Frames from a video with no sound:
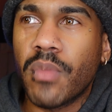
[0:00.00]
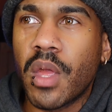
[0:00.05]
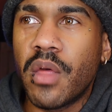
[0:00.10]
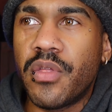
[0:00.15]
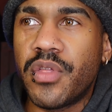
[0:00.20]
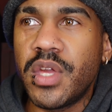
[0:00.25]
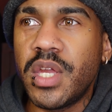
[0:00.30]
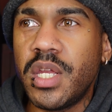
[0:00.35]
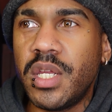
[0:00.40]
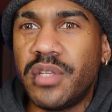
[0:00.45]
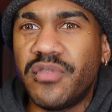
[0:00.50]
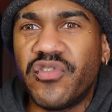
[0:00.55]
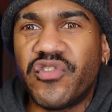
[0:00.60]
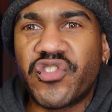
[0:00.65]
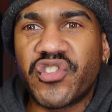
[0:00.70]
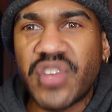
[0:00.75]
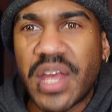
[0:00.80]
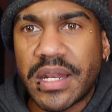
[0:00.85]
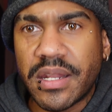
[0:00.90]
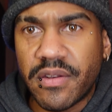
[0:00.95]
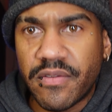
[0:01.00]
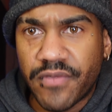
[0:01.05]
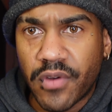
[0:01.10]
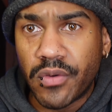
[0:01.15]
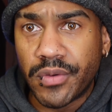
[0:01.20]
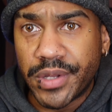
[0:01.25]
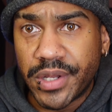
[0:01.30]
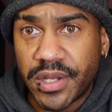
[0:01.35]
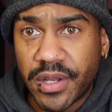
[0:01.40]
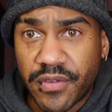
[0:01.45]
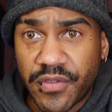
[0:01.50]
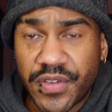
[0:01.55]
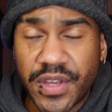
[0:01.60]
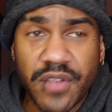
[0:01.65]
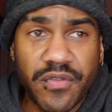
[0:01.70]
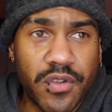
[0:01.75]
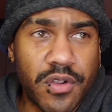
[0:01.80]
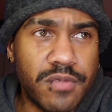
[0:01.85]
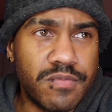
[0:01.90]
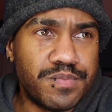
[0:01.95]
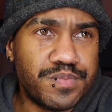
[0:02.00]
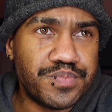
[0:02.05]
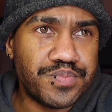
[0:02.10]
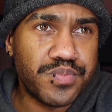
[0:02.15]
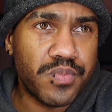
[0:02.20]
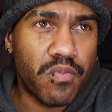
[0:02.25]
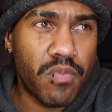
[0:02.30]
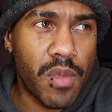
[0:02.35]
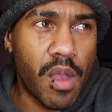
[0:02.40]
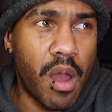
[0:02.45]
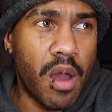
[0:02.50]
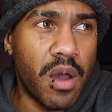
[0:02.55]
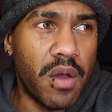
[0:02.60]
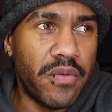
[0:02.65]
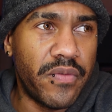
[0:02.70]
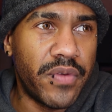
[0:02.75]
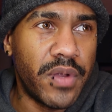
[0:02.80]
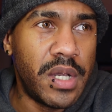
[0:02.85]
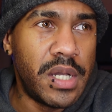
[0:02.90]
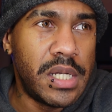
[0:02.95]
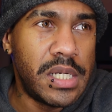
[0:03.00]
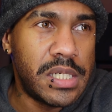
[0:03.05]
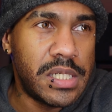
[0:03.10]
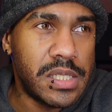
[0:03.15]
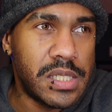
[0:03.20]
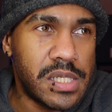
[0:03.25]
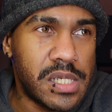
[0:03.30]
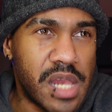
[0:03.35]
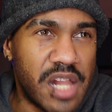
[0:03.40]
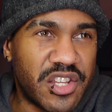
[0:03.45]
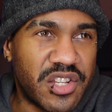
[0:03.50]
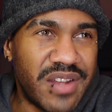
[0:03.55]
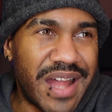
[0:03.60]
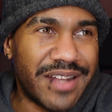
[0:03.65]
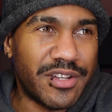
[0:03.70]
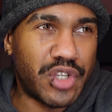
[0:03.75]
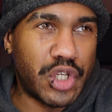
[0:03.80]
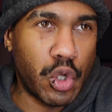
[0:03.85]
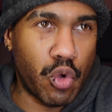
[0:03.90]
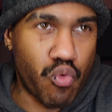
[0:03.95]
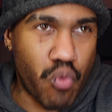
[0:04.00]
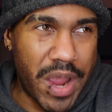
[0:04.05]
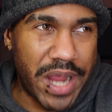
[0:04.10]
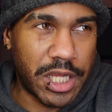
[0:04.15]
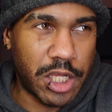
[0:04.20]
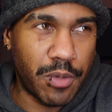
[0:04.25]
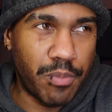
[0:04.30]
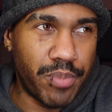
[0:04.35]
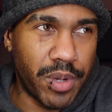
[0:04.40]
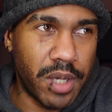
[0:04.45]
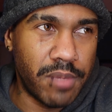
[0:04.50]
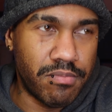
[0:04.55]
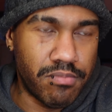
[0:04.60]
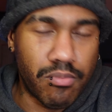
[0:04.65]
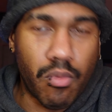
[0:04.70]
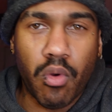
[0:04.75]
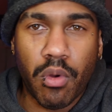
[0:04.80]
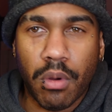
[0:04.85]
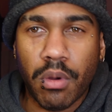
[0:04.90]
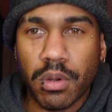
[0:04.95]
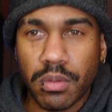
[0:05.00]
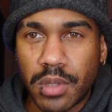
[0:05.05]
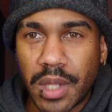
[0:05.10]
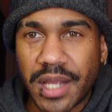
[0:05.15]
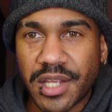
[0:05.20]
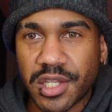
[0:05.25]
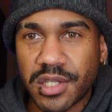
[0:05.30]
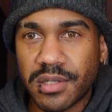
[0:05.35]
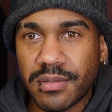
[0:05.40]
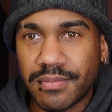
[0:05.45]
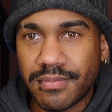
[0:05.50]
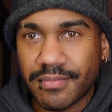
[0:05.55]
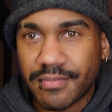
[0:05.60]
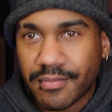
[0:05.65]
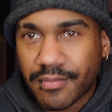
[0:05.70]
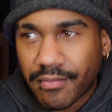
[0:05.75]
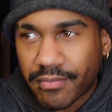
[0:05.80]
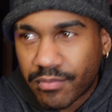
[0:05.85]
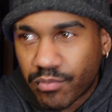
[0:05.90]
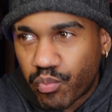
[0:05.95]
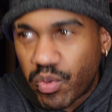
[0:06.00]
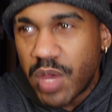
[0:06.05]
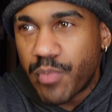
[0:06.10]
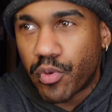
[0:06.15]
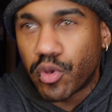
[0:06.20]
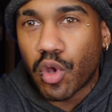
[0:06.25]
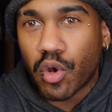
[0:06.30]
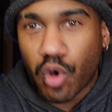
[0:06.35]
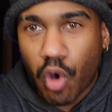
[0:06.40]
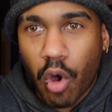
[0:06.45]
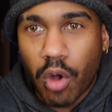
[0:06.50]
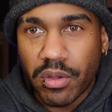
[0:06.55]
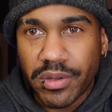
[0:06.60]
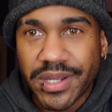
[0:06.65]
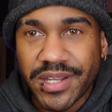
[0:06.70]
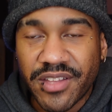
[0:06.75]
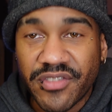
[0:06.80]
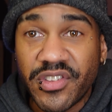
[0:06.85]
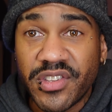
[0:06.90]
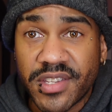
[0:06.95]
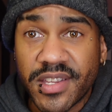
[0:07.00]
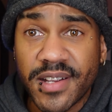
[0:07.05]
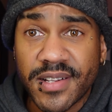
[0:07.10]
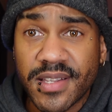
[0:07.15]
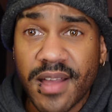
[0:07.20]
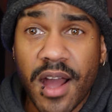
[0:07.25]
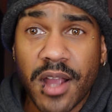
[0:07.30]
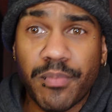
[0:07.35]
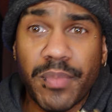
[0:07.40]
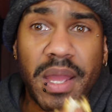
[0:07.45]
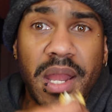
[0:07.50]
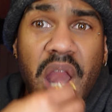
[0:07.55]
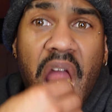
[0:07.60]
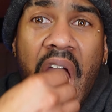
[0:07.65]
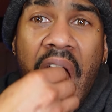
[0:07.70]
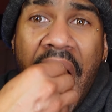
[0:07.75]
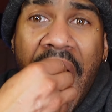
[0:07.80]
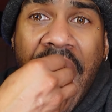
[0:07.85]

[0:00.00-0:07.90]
The Senate voted in favor of it's not direct, but more or less people are calling it the TikTok ban.